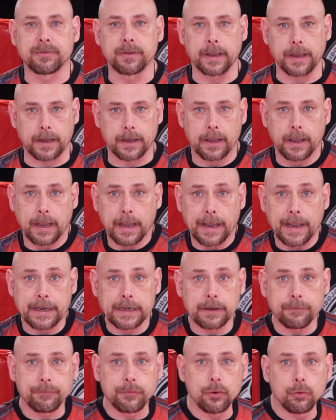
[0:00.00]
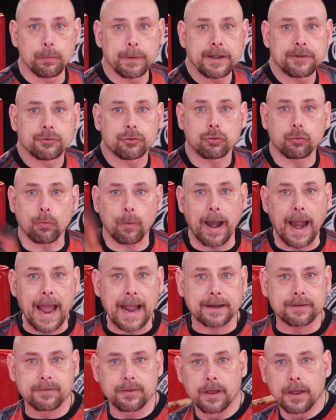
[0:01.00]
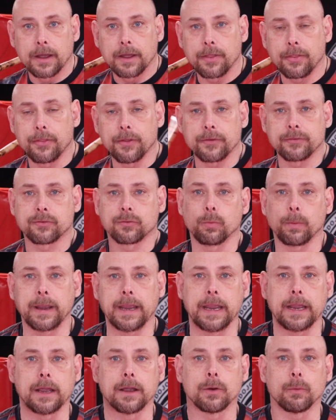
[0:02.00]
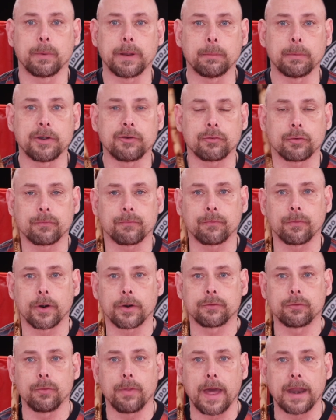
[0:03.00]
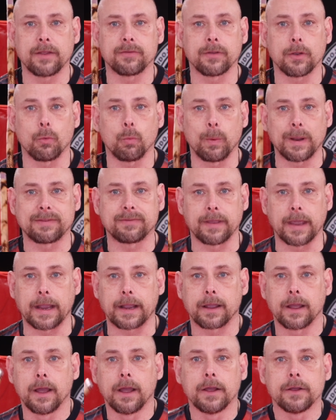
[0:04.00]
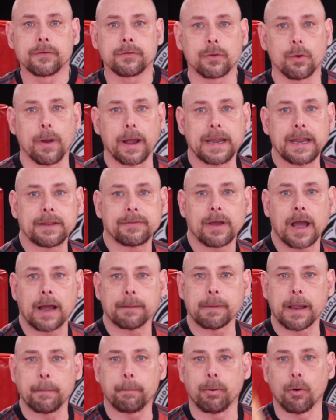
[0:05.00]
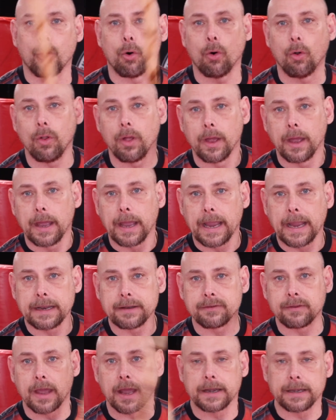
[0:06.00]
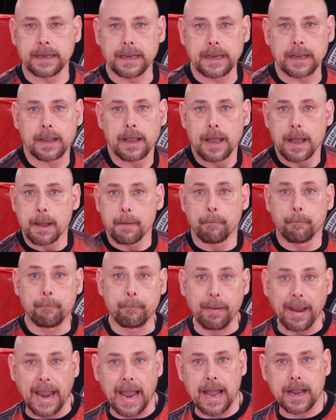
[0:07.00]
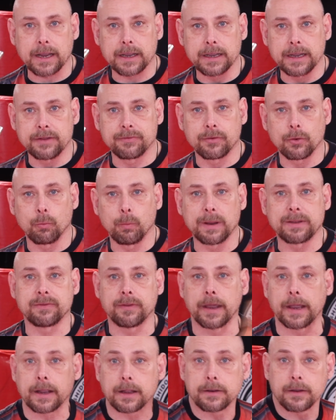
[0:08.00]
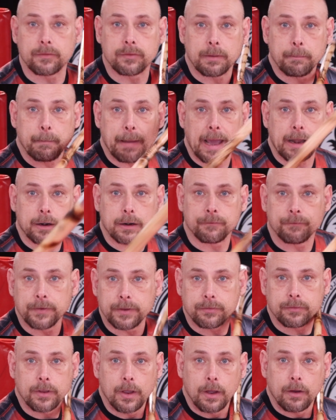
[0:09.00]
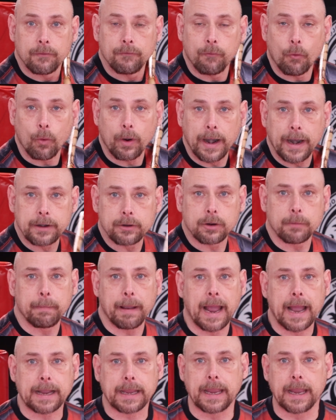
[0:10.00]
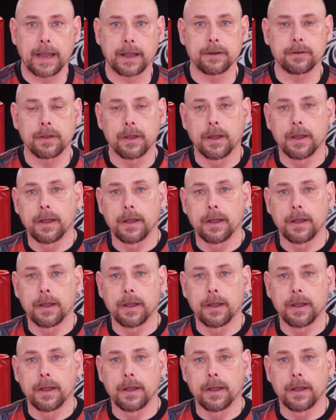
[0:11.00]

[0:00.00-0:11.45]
tick. And if you retract the swing, we refer to that as a wit tick. So anytime I pull a technique back, it's a wit tick. Doesn't matter if it's forehand or backhand.